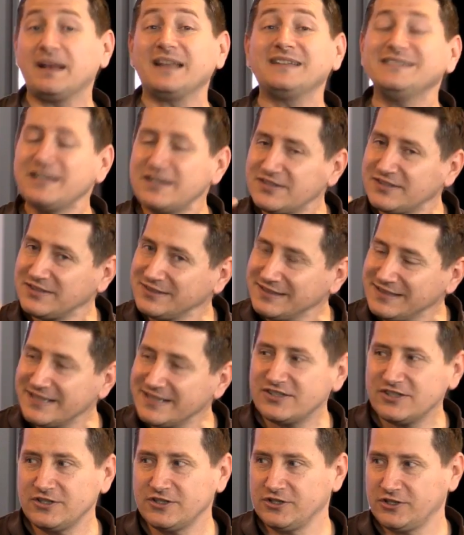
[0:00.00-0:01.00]
but at least
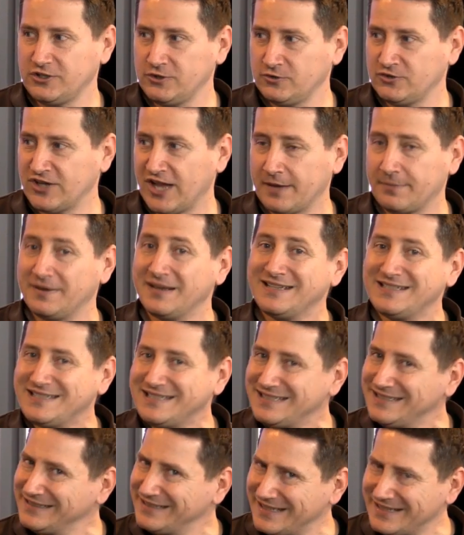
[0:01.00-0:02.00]
listen to Hugh Jackman
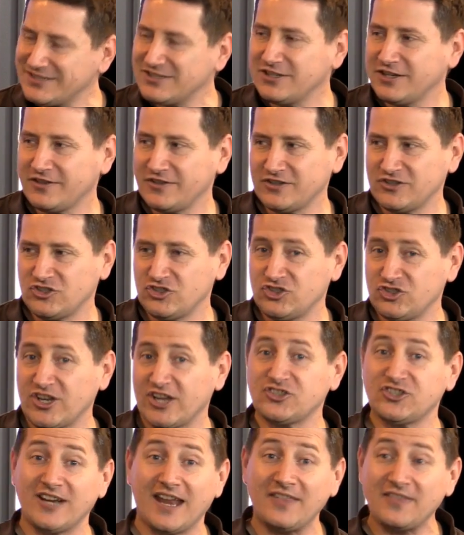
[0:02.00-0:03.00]
and listen to the
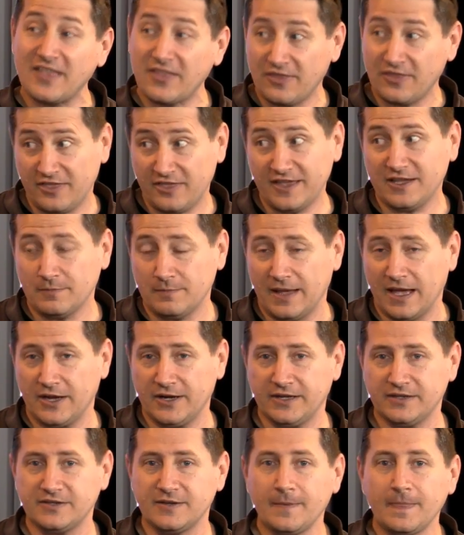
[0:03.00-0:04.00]
suggestion and then think
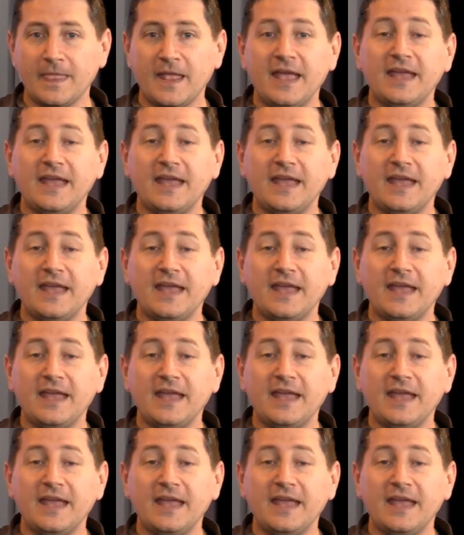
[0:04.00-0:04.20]
about it.